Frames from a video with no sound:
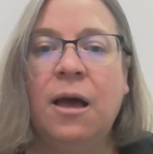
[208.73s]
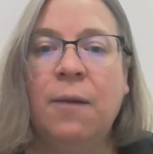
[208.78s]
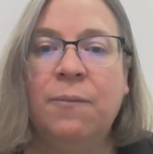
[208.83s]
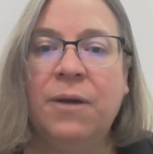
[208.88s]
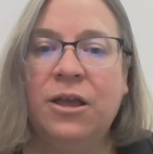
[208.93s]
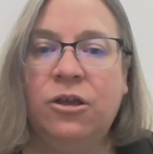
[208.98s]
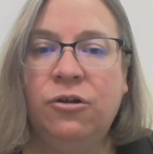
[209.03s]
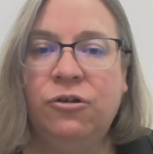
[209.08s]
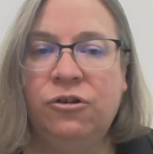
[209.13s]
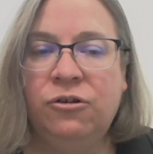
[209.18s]

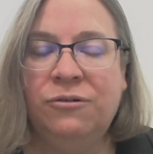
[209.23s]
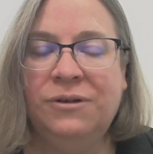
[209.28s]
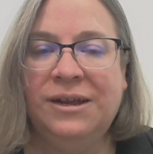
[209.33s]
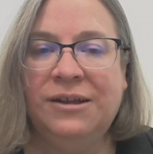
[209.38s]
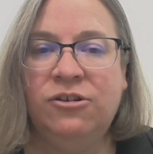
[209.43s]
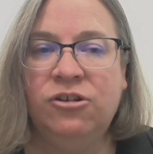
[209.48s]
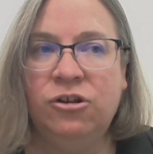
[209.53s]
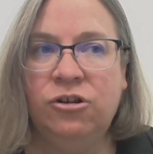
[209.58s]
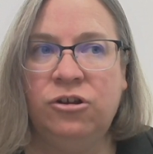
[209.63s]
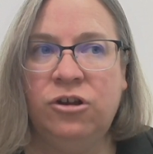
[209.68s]
But you do
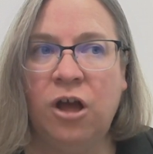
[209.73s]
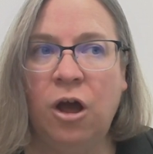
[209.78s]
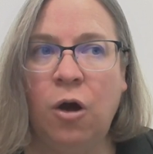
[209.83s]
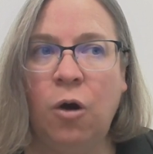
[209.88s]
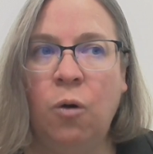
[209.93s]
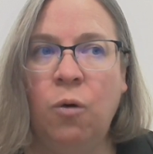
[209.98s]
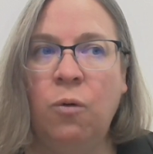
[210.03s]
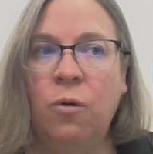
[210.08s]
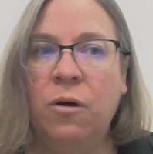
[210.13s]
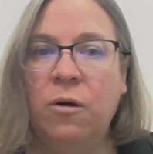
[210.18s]
need to
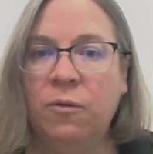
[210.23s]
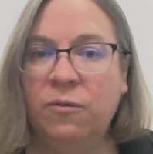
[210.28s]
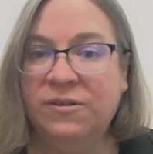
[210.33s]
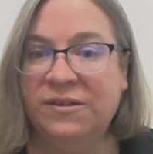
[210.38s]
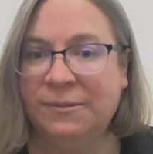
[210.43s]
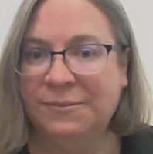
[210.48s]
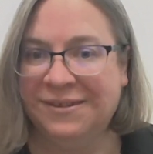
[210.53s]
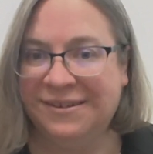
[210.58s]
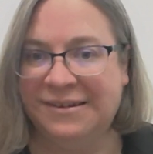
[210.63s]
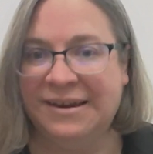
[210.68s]
know
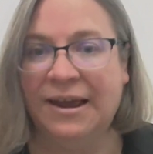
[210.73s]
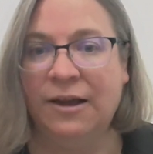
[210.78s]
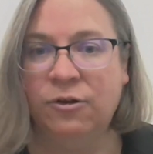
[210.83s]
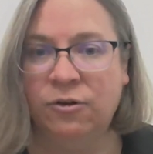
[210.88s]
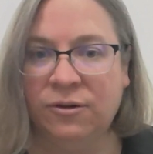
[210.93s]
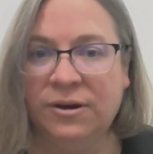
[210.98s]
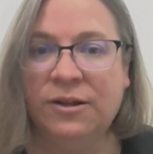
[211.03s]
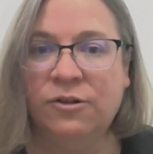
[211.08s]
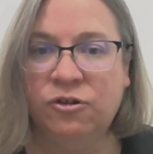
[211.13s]
some standard